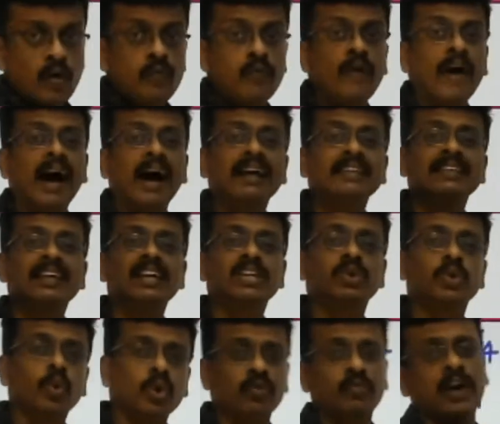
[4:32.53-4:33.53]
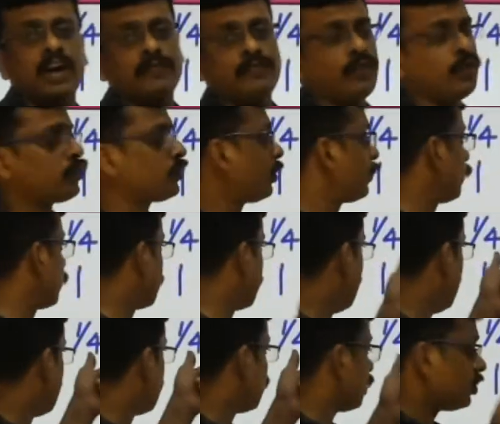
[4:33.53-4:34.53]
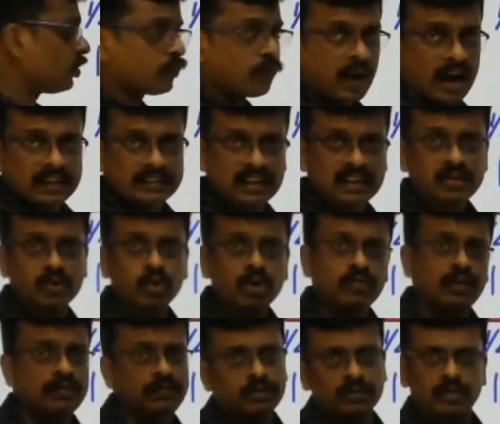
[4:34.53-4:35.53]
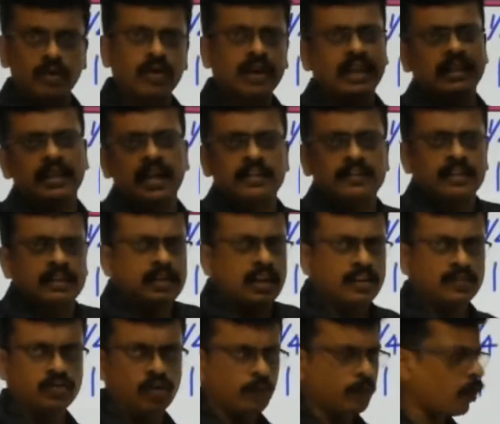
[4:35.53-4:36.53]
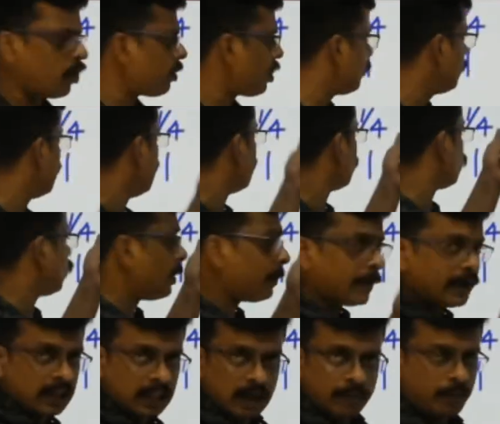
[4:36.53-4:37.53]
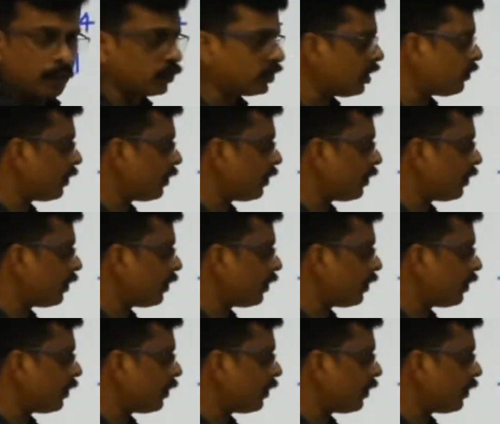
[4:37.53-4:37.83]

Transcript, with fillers: father took 1/4 of the cake. So father took 1/4. Okay, there is no problem. So depending upon the